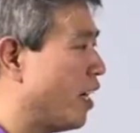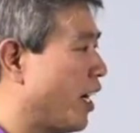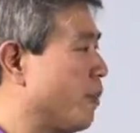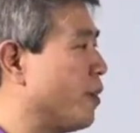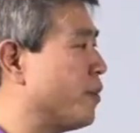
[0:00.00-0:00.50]
I
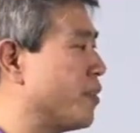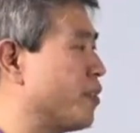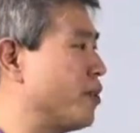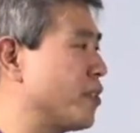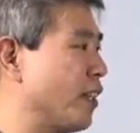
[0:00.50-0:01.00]
am going to
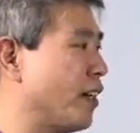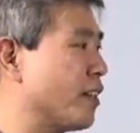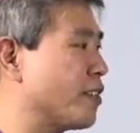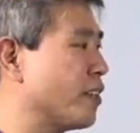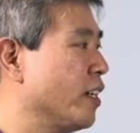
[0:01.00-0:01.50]
choose
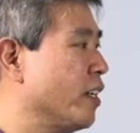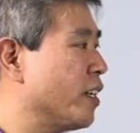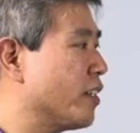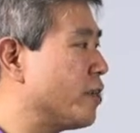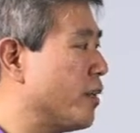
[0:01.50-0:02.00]
large.
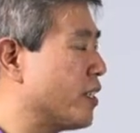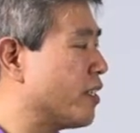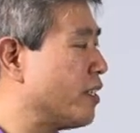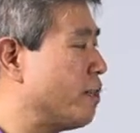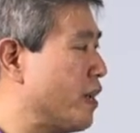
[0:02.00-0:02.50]
This way is
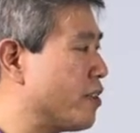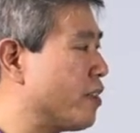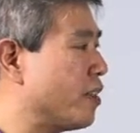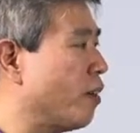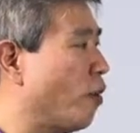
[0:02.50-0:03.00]
going to
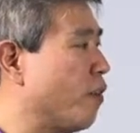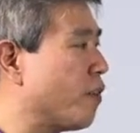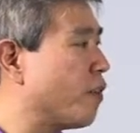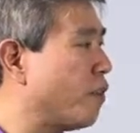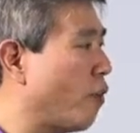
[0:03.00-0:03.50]
measure
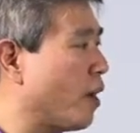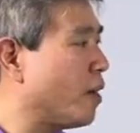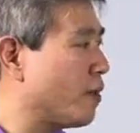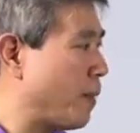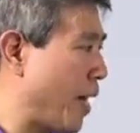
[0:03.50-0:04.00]
over
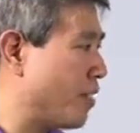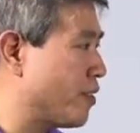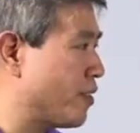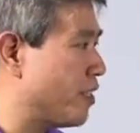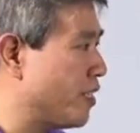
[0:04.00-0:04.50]
400
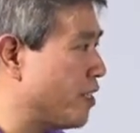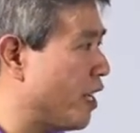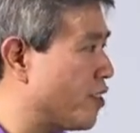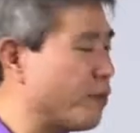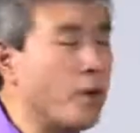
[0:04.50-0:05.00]
patches, in this
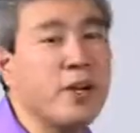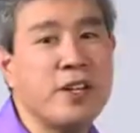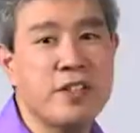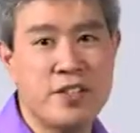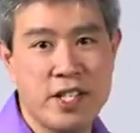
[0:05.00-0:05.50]
case
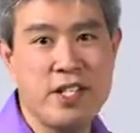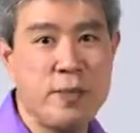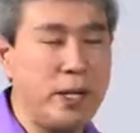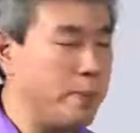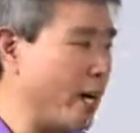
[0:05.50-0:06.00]

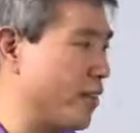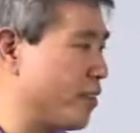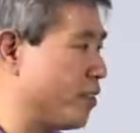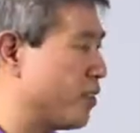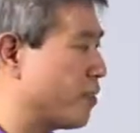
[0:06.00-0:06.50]
461
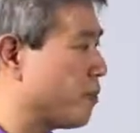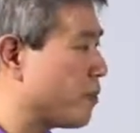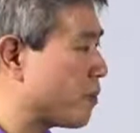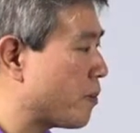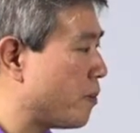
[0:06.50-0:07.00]
patches.
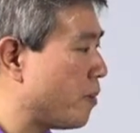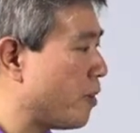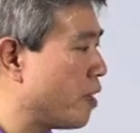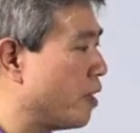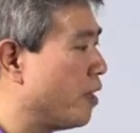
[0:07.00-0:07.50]

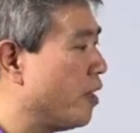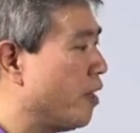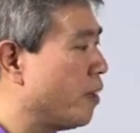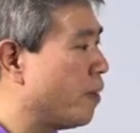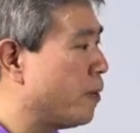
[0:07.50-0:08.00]

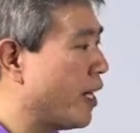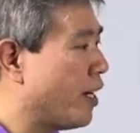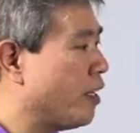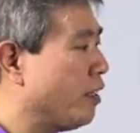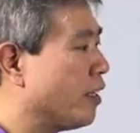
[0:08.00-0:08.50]
From
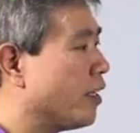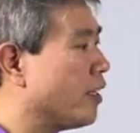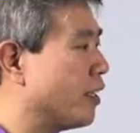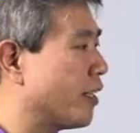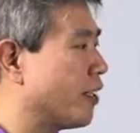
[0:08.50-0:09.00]
there,
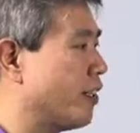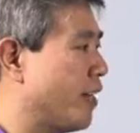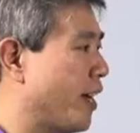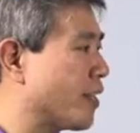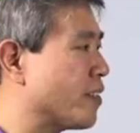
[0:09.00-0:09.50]
click on
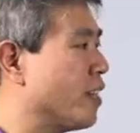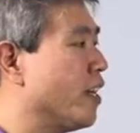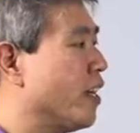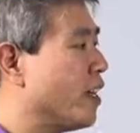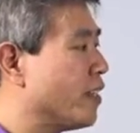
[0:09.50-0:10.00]
next.
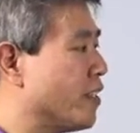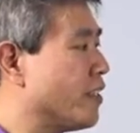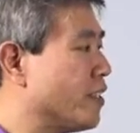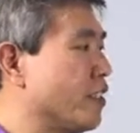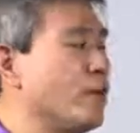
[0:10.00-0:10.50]
This
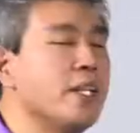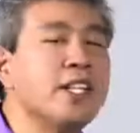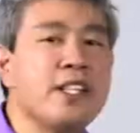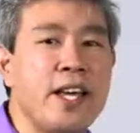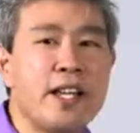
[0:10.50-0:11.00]
is going to
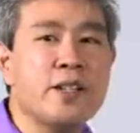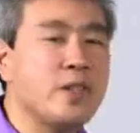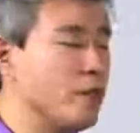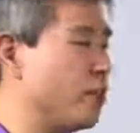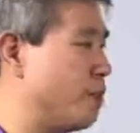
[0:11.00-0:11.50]
take us
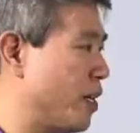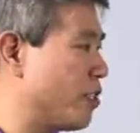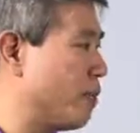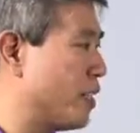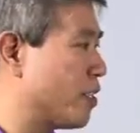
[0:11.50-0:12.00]
to the measurement